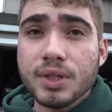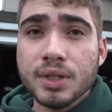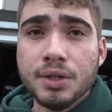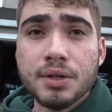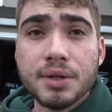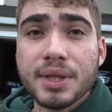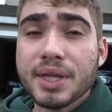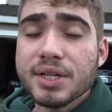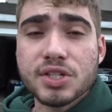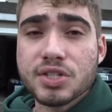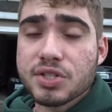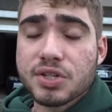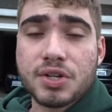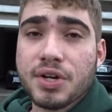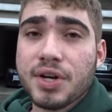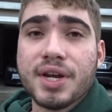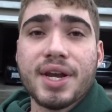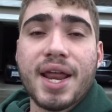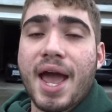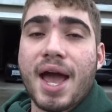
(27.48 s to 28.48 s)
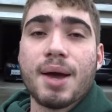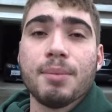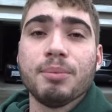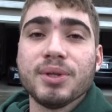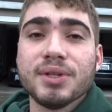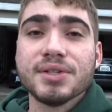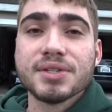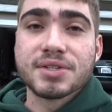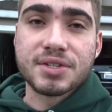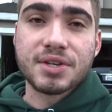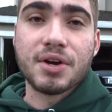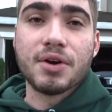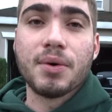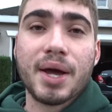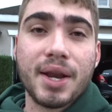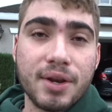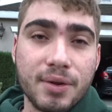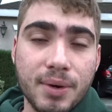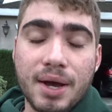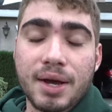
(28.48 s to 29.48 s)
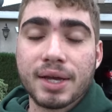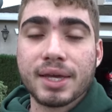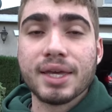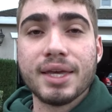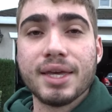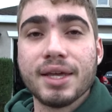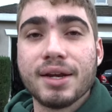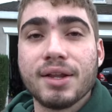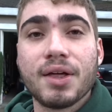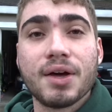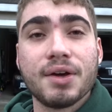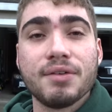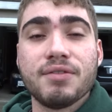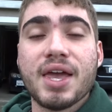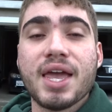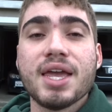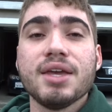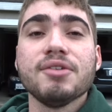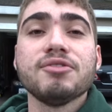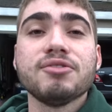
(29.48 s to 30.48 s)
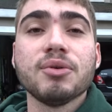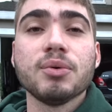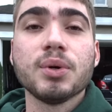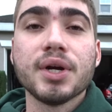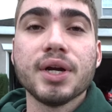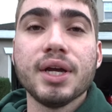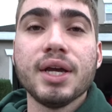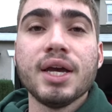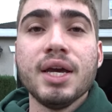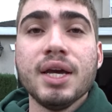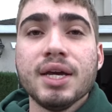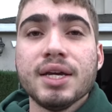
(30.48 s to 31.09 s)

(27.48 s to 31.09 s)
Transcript: you know, that just couldn't happen. So I knew I can get a lot of hate for it.